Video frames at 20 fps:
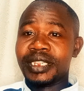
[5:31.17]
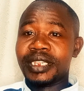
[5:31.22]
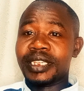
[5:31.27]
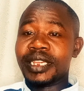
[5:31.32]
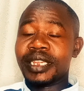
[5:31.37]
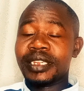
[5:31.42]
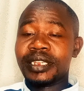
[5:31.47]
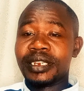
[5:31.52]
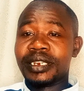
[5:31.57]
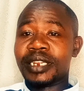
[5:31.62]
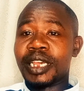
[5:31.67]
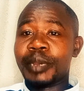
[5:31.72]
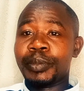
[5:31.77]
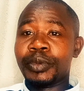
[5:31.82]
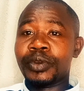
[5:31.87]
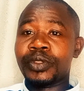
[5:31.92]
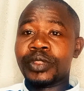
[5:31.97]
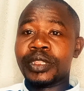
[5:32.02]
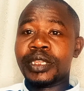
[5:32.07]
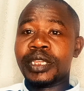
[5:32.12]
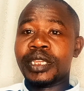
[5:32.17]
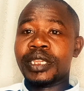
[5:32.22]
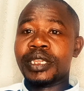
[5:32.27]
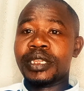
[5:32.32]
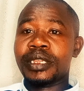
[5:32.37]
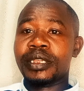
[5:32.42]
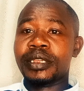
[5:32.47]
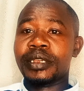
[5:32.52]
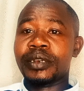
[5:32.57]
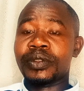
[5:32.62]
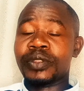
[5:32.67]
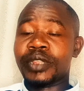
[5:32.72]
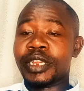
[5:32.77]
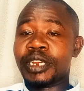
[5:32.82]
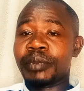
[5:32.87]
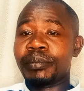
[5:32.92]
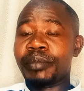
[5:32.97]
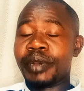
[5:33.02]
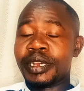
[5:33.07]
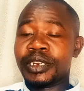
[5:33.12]
Just tap on
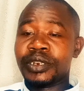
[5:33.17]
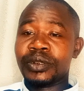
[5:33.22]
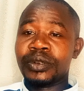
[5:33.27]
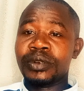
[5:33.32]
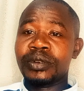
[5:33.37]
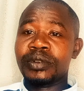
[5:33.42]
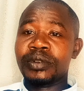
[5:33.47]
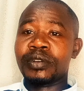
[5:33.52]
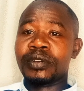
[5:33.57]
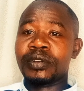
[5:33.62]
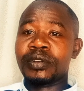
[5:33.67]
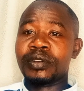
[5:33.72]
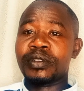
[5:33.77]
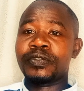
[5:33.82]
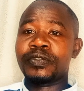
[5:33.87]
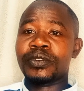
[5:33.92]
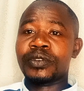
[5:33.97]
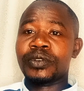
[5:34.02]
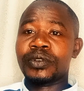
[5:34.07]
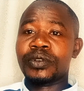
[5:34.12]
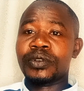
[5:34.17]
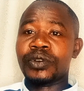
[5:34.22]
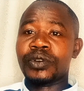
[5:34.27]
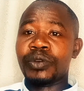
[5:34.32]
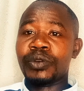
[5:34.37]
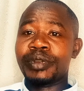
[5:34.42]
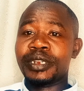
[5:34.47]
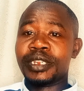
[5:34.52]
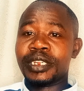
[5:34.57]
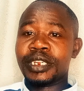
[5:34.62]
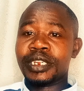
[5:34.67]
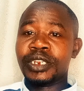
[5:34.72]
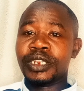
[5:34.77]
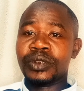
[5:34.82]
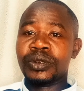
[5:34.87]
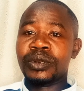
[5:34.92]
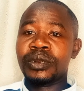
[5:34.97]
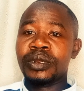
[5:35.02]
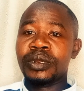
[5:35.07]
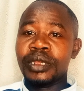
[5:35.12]
that button of comment
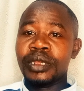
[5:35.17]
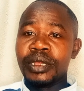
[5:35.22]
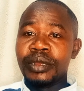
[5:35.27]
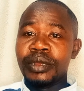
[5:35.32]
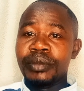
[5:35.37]
section.